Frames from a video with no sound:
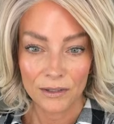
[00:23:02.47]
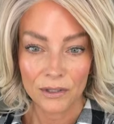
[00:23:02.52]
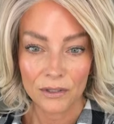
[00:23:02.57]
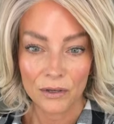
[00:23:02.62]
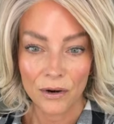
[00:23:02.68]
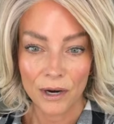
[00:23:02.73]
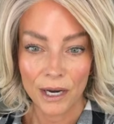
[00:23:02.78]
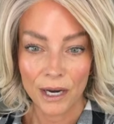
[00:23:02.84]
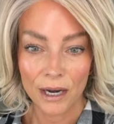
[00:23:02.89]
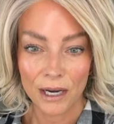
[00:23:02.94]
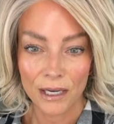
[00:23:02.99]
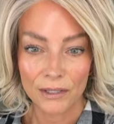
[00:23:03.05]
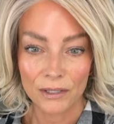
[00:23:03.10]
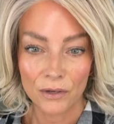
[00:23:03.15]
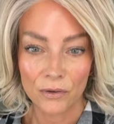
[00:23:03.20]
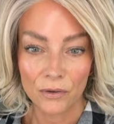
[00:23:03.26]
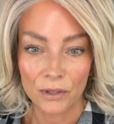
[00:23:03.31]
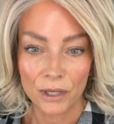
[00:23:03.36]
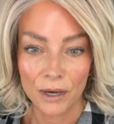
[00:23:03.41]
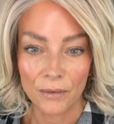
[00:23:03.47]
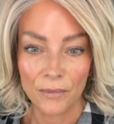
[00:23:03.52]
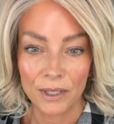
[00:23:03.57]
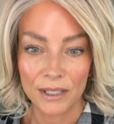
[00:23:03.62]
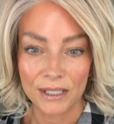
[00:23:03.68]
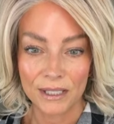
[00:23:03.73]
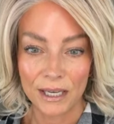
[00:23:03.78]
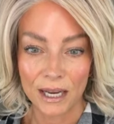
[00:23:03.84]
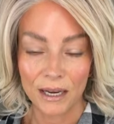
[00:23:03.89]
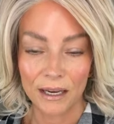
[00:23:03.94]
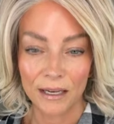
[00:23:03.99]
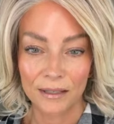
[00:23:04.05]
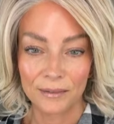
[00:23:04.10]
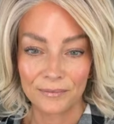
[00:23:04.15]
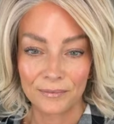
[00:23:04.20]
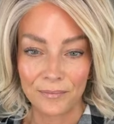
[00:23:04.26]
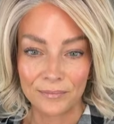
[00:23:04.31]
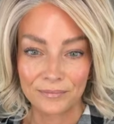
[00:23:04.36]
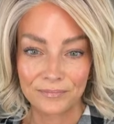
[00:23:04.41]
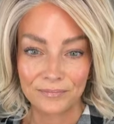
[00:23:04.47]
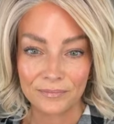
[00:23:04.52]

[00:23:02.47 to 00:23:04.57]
Sorry, guys, hold on one second.